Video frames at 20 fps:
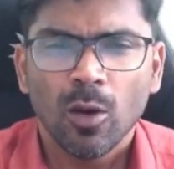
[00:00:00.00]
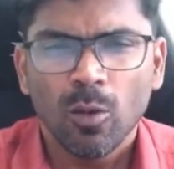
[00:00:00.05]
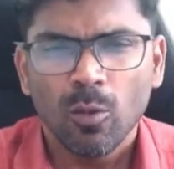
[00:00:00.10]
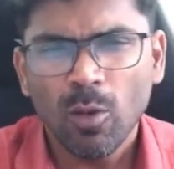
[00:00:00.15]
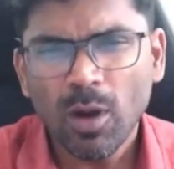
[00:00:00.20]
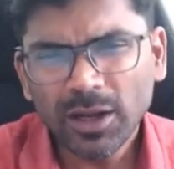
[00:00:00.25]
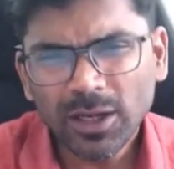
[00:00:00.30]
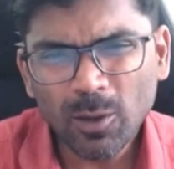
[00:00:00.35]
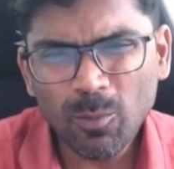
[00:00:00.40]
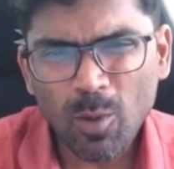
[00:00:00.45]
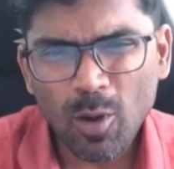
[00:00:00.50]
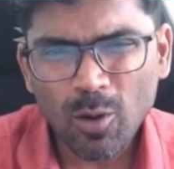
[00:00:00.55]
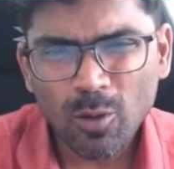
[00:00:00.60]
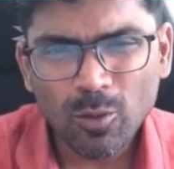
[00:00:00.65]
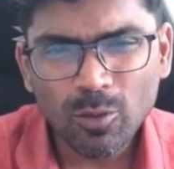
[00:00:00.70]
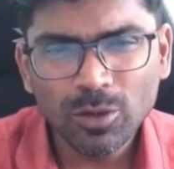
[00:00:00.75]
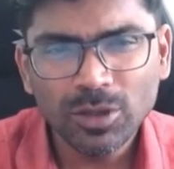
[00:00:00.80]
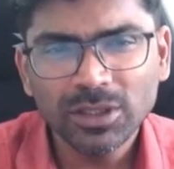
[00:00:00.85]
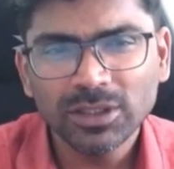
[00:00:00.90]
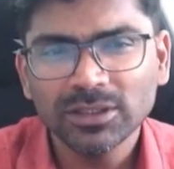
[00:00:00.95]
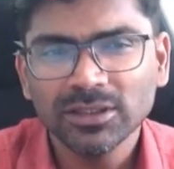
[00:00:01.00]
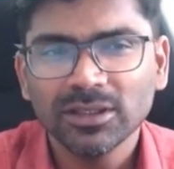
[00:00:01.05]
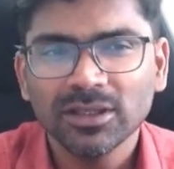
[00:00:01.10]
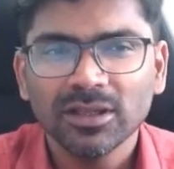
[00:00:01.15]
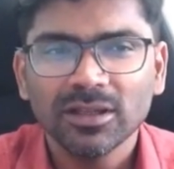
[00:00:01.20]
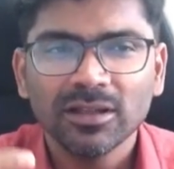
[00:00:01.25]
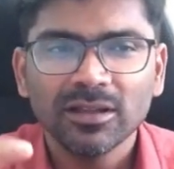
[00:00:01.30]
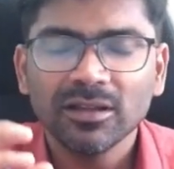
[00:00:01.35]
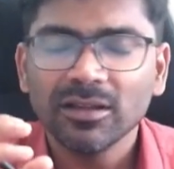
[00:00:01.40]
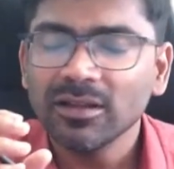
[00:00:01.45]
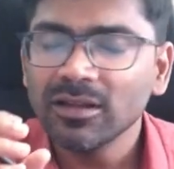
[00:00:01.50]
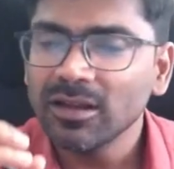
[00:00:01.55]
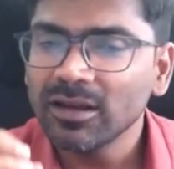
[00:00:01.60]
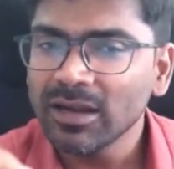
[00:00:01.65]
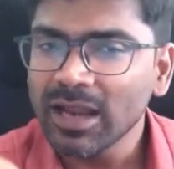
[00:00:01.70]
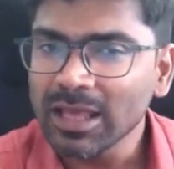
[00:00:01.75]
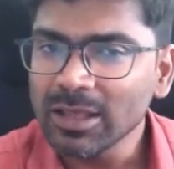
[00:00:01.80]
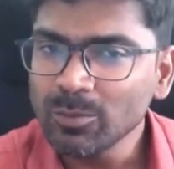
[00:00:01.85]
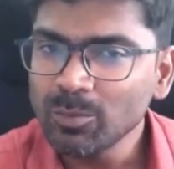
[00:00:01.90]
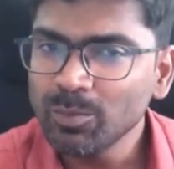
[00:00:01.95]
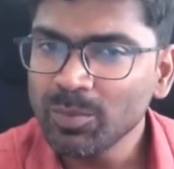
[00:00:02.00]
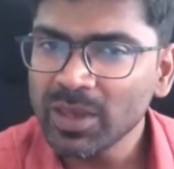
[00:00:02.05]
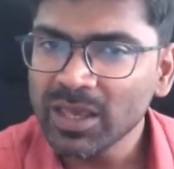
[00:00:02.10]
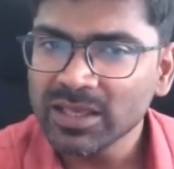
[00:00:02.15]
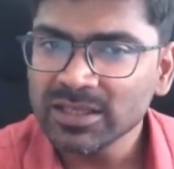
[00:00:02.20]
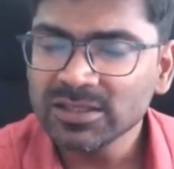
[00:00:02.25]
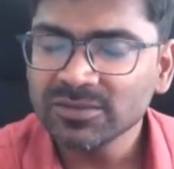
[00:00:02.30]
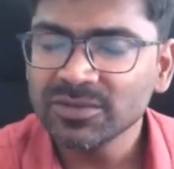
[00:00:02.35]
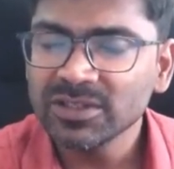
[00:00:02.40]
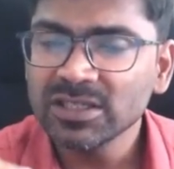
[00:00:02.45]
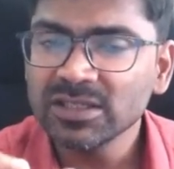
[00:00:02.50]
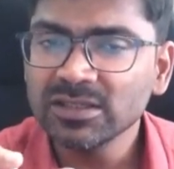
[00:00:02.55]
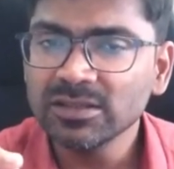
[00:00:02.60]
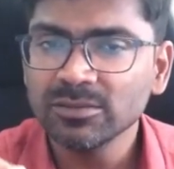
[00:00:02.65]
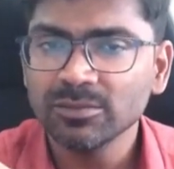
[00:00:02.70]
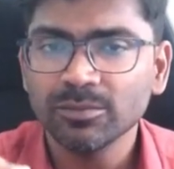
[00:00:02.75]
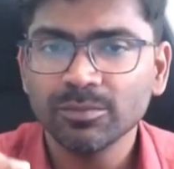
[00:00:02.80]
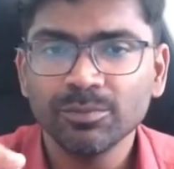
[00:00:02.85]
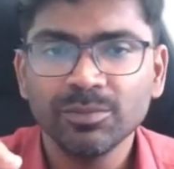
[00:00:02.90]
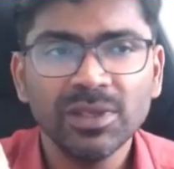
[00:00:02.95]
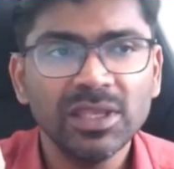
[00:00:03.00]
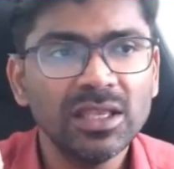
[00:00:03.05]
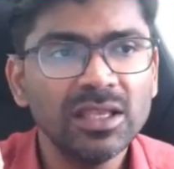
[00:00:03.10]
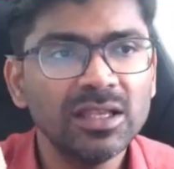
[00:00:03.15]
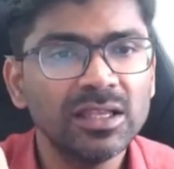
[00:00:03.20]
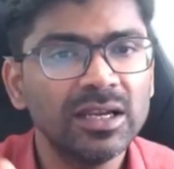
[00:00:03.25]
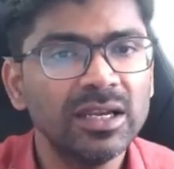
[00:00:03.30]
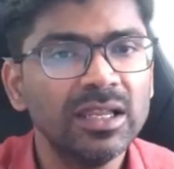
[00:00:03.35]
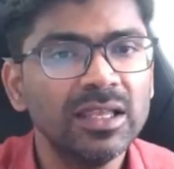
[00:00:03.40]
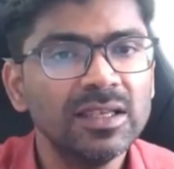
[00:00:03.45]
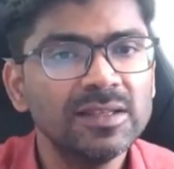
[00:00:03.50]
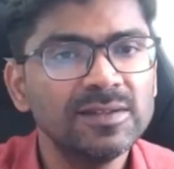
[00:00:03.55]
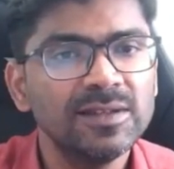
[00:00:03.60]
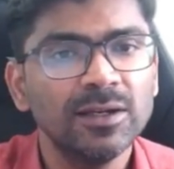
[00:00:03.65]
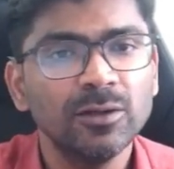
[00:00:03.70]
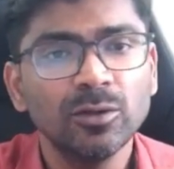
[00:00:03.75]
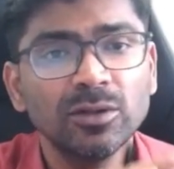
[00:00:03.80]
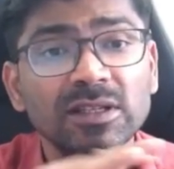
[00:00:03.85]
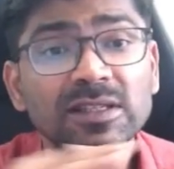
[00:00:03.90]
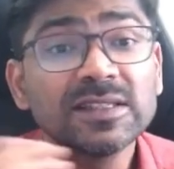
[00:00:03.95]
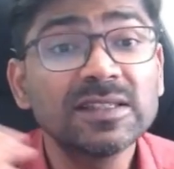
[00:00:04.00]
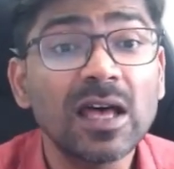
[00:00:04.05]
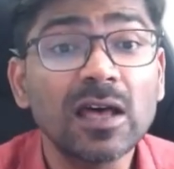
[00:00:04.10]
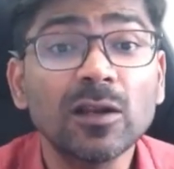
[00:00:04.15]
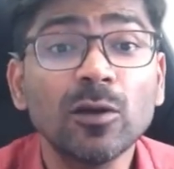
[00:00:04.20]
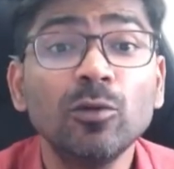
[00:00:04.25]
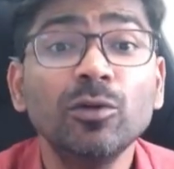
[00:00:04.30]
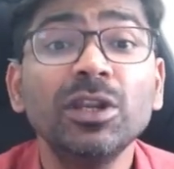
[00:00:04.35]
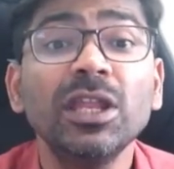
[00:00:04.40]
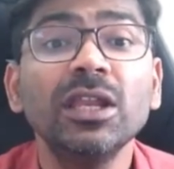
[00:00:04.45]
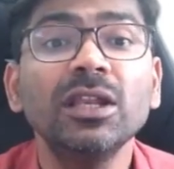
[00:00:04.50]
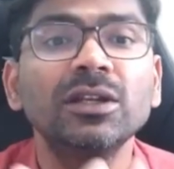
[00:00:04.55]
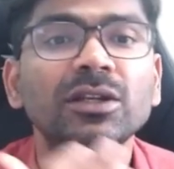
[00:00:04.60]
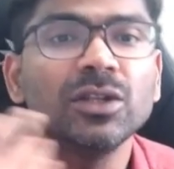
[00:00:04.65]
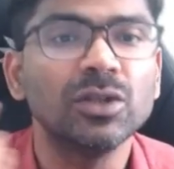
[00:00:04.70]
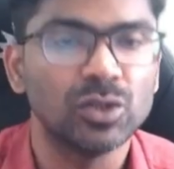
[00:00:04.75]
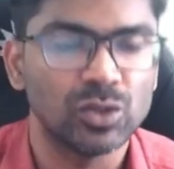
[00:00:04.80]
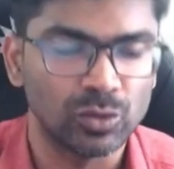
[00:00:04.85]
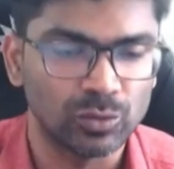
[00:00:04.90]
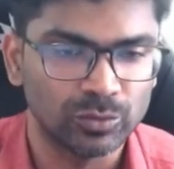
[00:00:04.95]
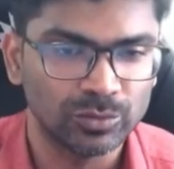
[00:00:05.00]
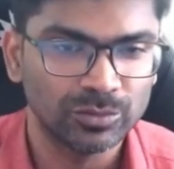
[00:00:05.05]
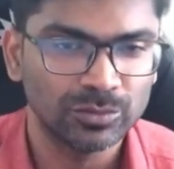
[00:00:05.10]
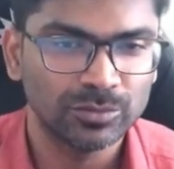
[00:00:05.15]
What about lipase which is being released into the surrounding tissue?